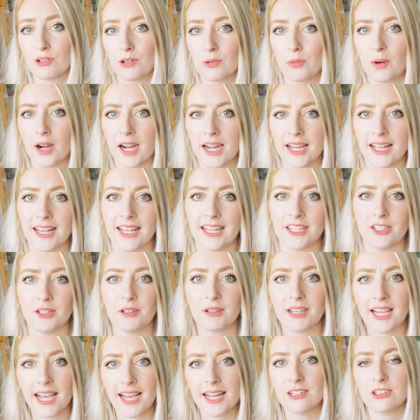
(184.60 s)
for a while and
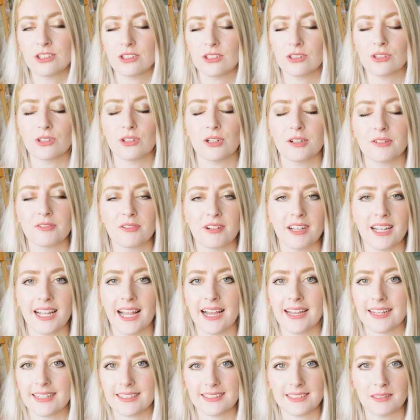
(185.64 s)
you can just sort of
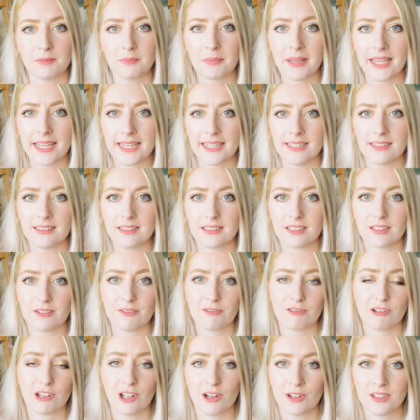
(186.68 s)
relax and paint
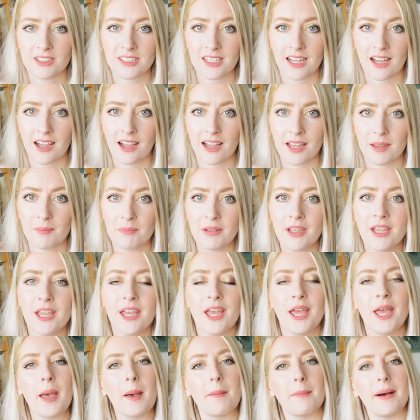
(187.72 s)
for a long time.
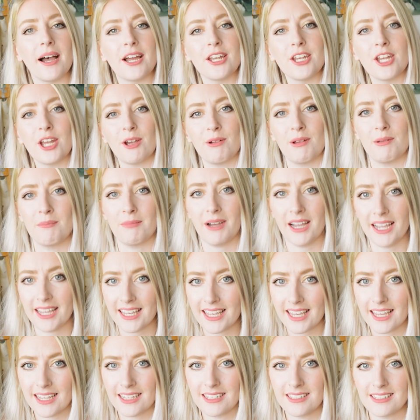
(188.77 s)
But I know in my
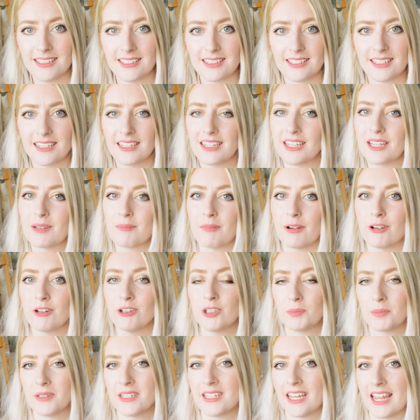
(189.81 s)
case, my
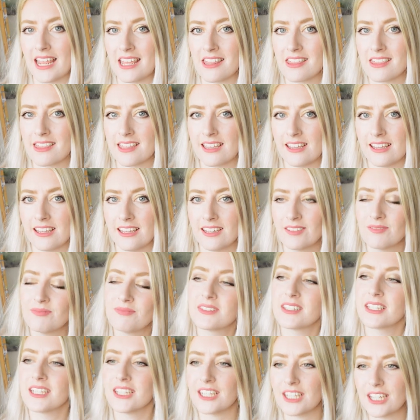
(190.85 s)
husband Nathan,
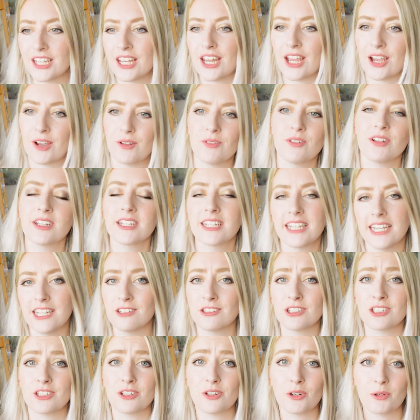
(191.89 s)
you know, he
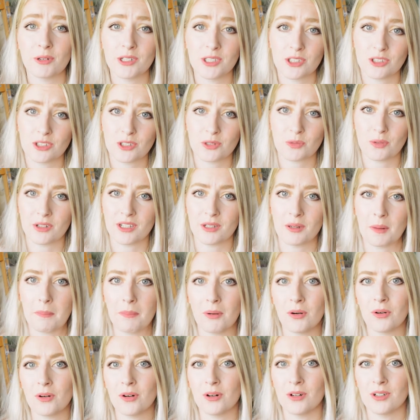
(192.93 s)
doesn't always just want to
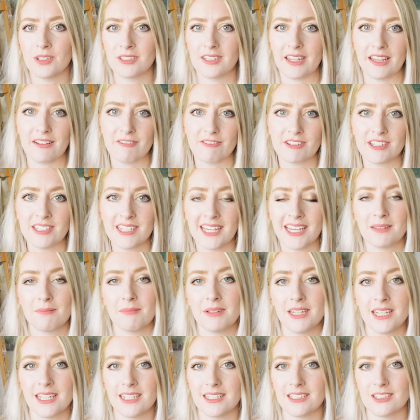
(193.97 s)
pause every 10
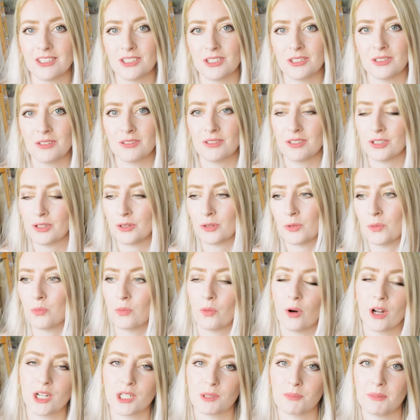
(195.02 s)
minutes to
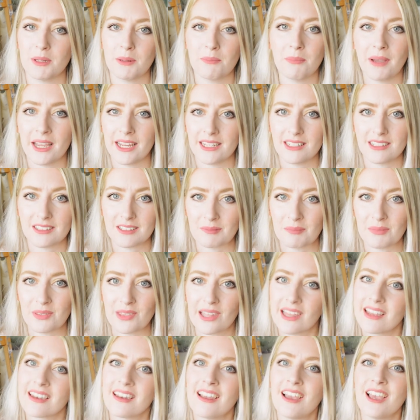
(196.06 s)
watch me paint
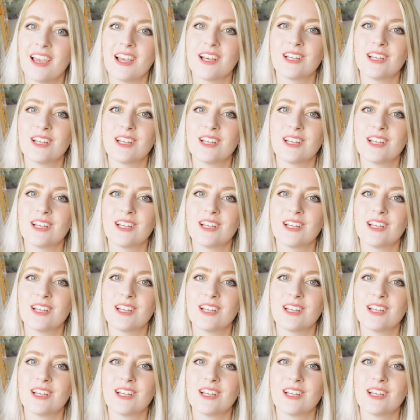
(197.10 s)
something.